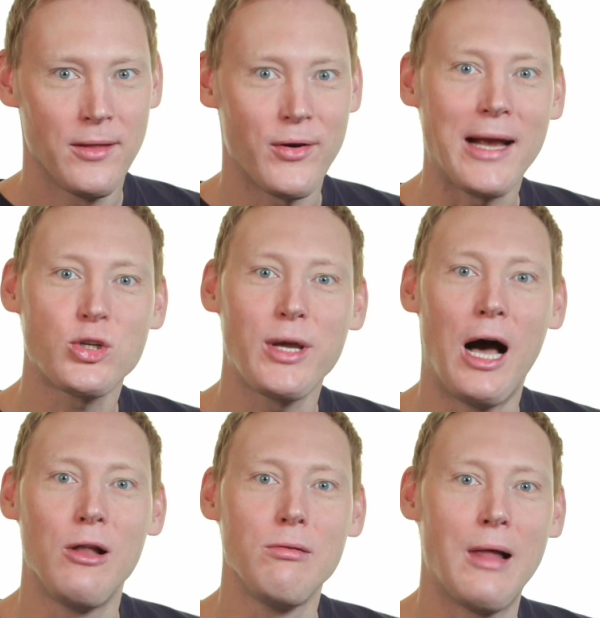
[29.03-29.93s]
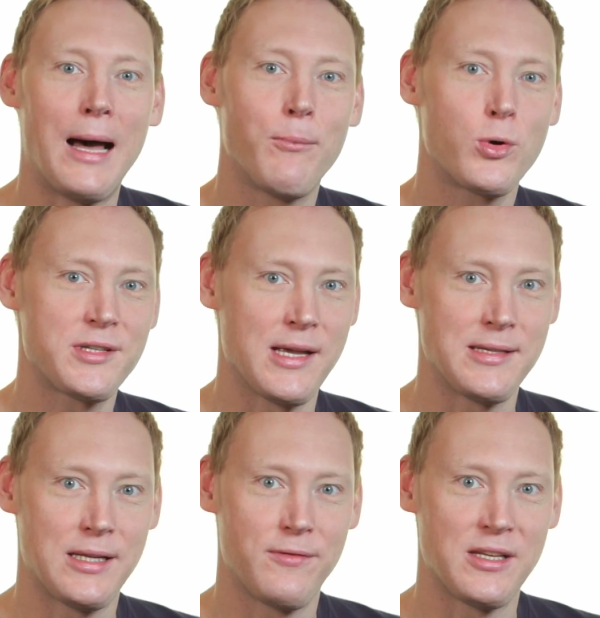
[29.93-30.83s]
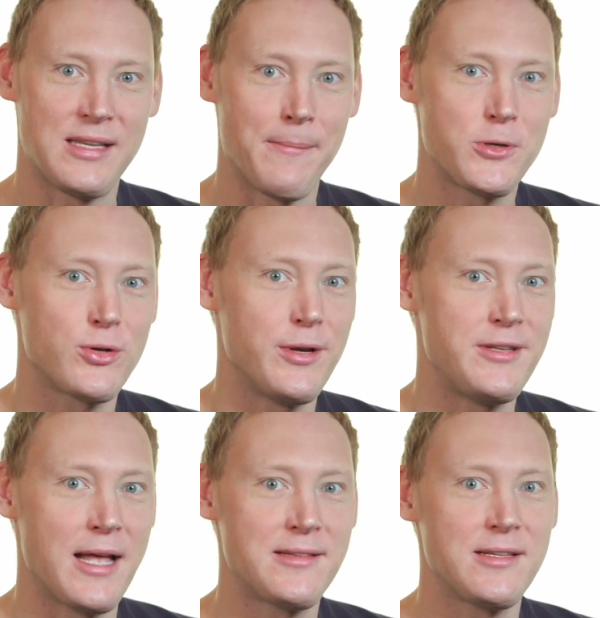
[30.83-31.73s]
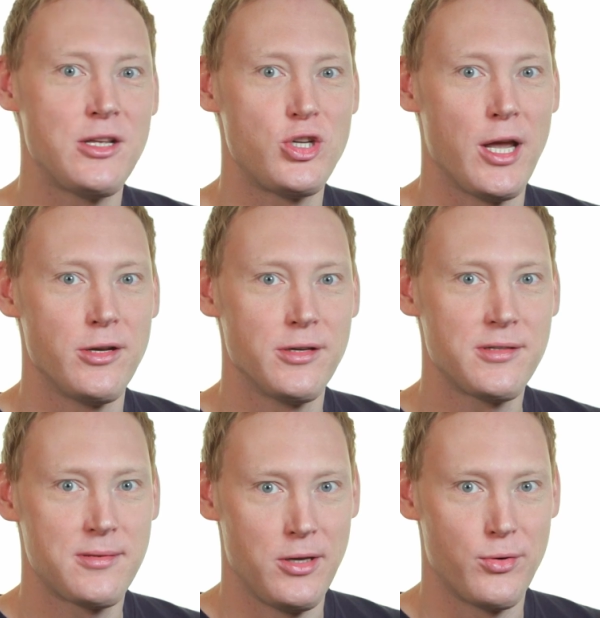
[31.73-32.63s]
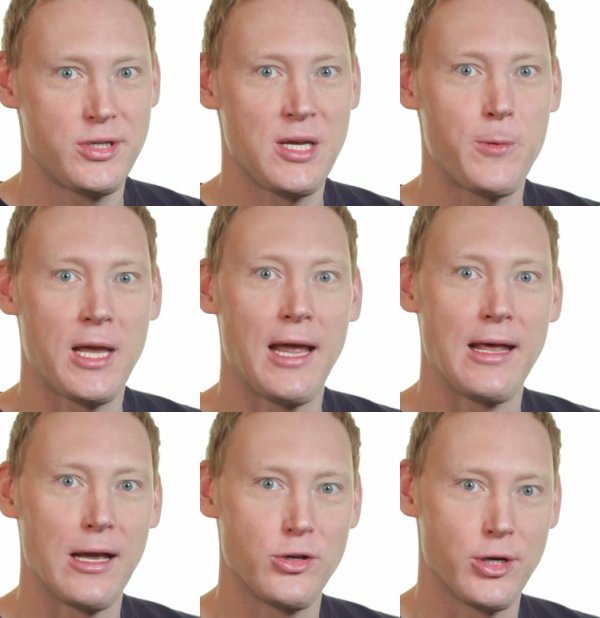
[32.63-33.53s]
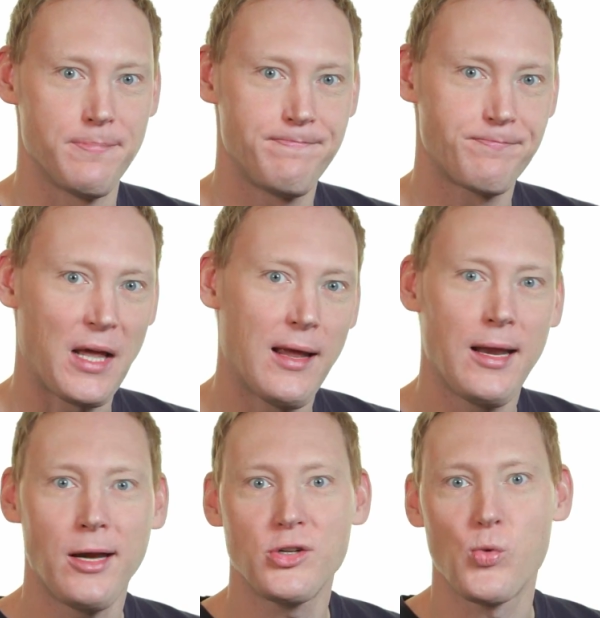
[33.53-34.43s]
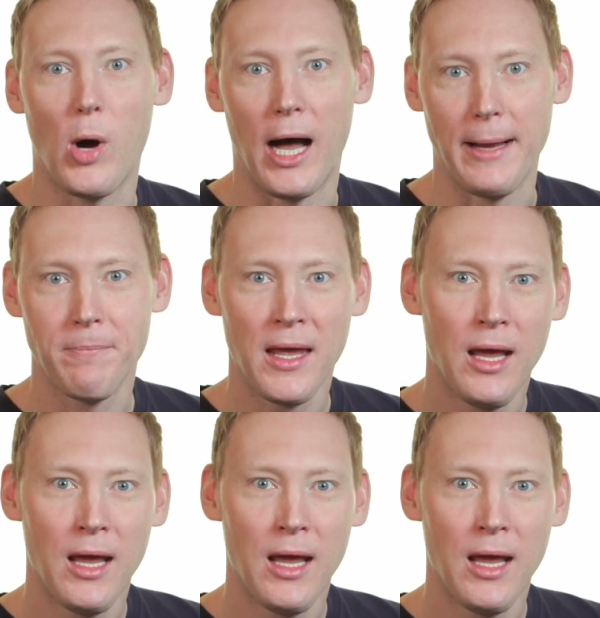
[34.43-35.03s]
They're actually a lot more sensitive to temperature and density changes than your reciprocating engine. And here's why.